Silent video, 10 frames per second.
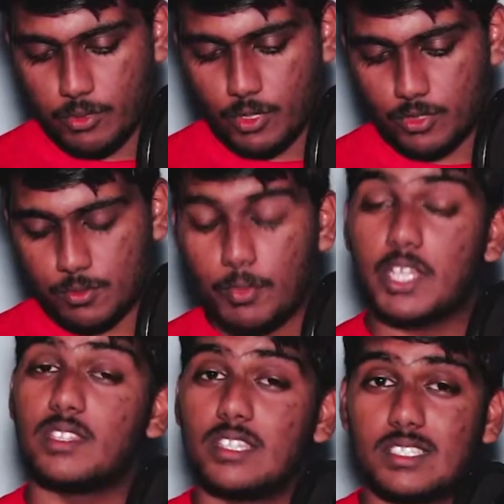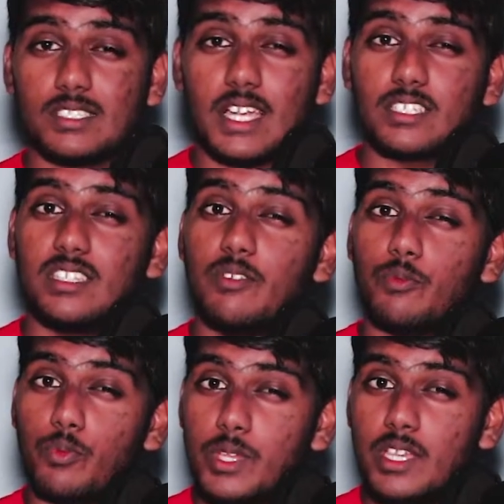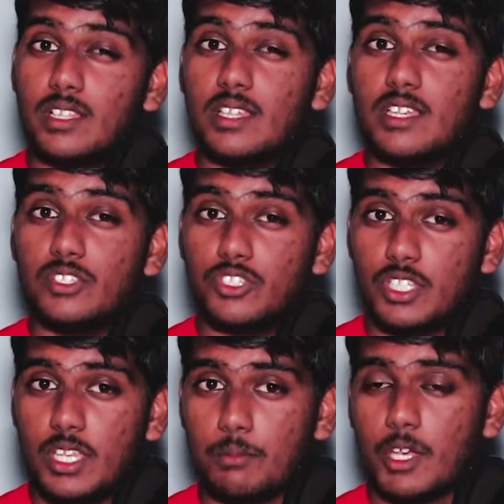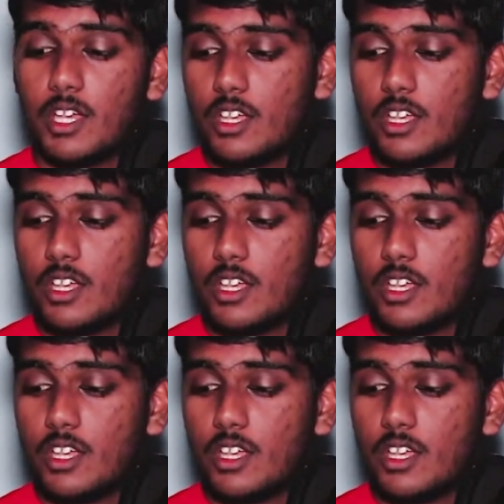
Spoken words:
the pros, but this is actually really cheap.